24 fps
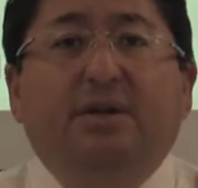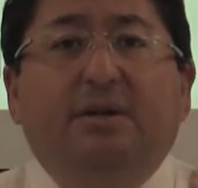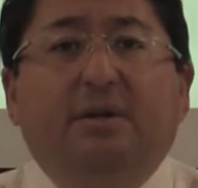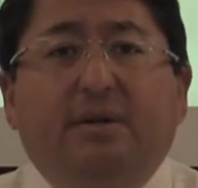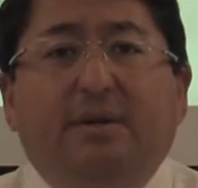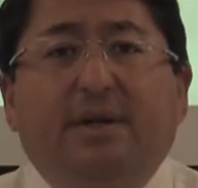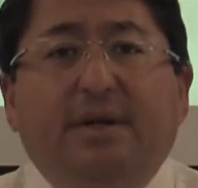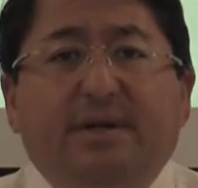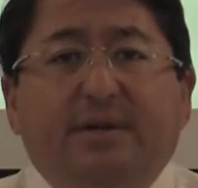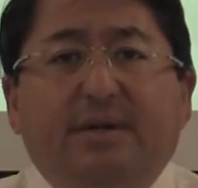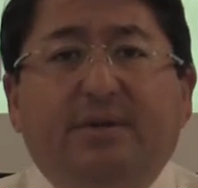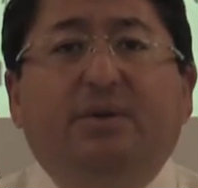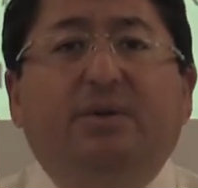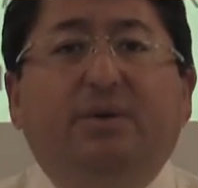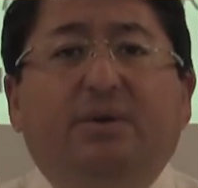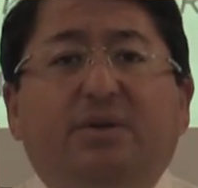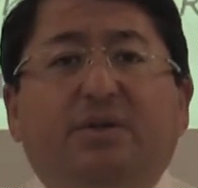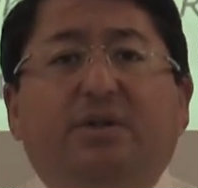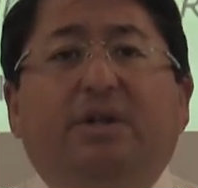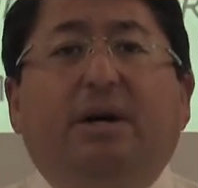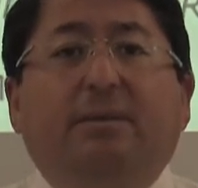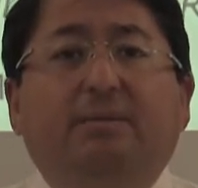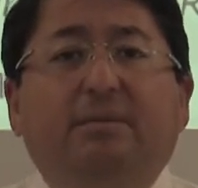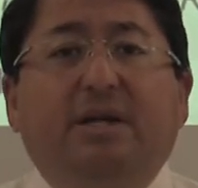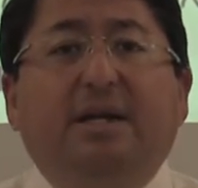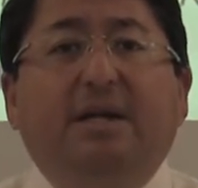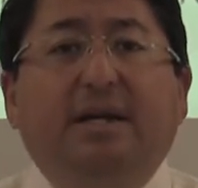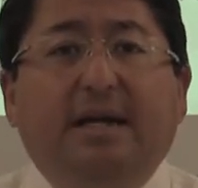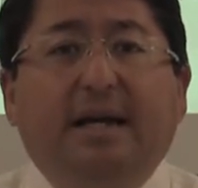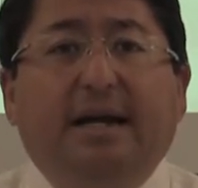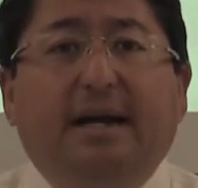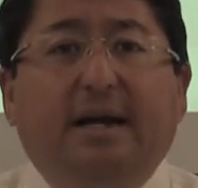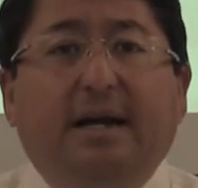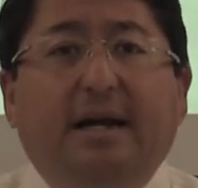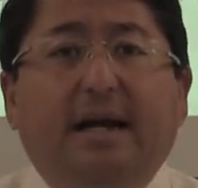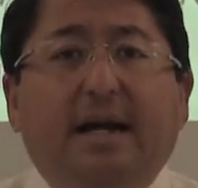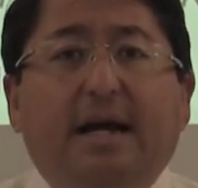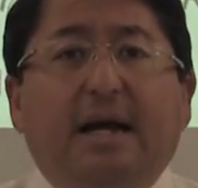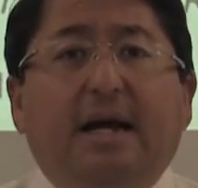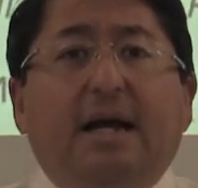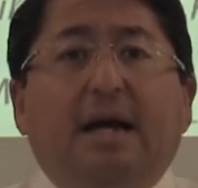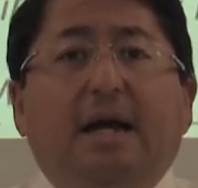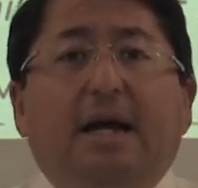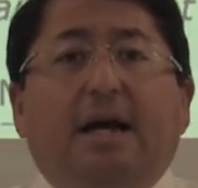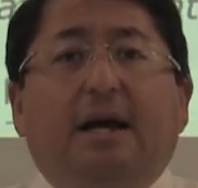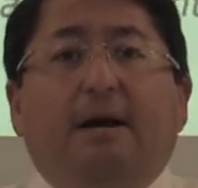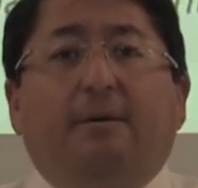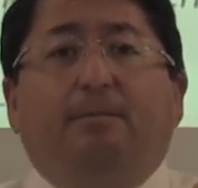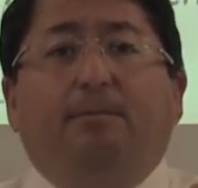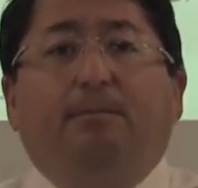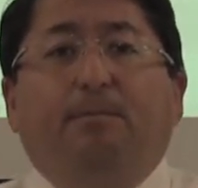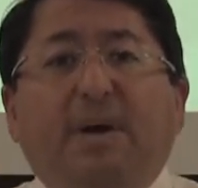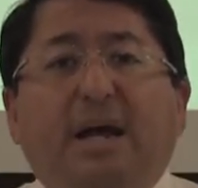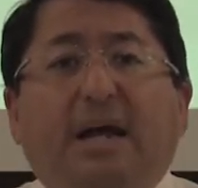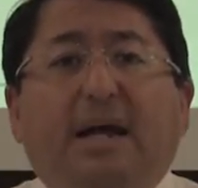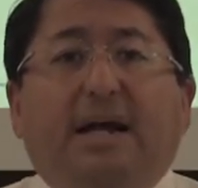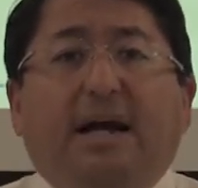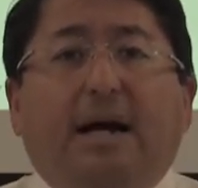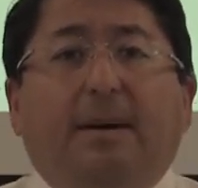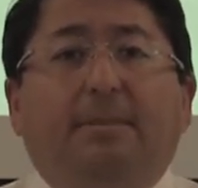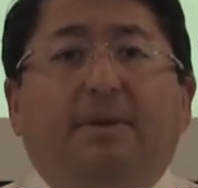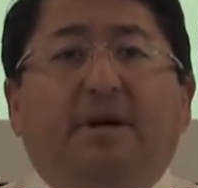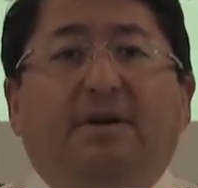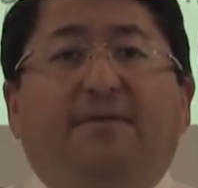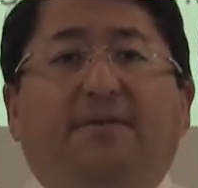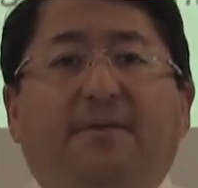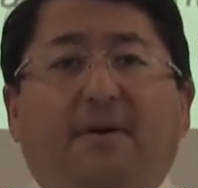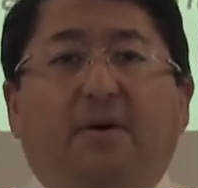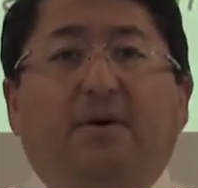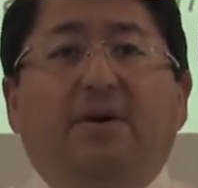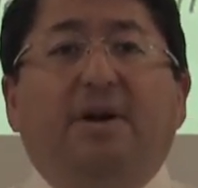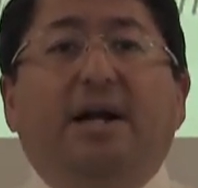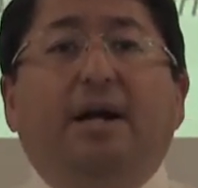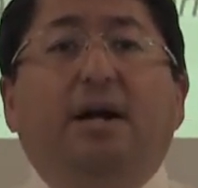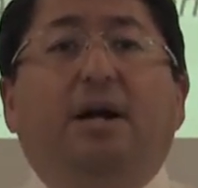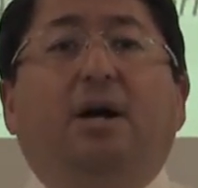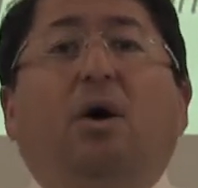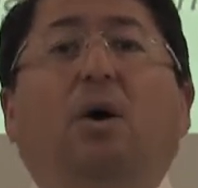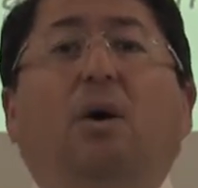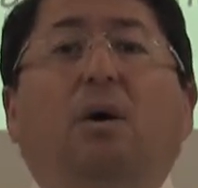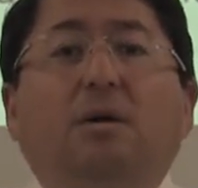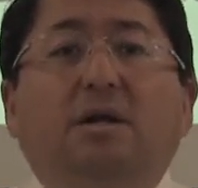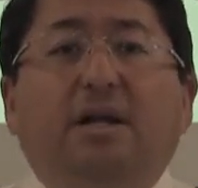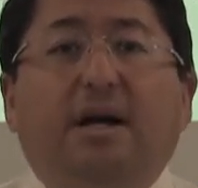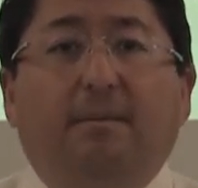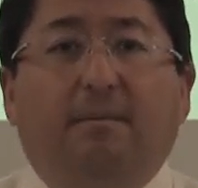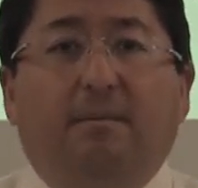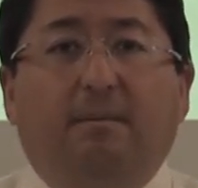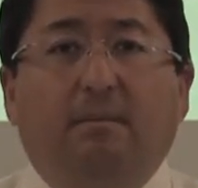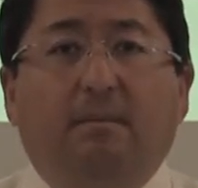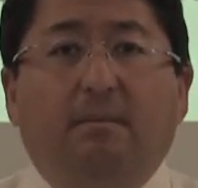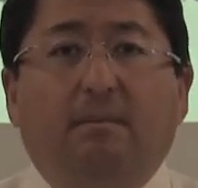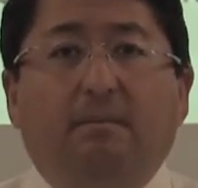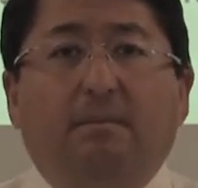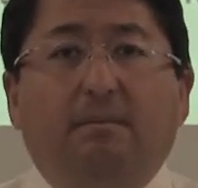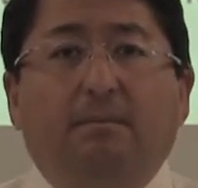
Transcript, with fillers: you to this, do something here. Pick up the phone and call them.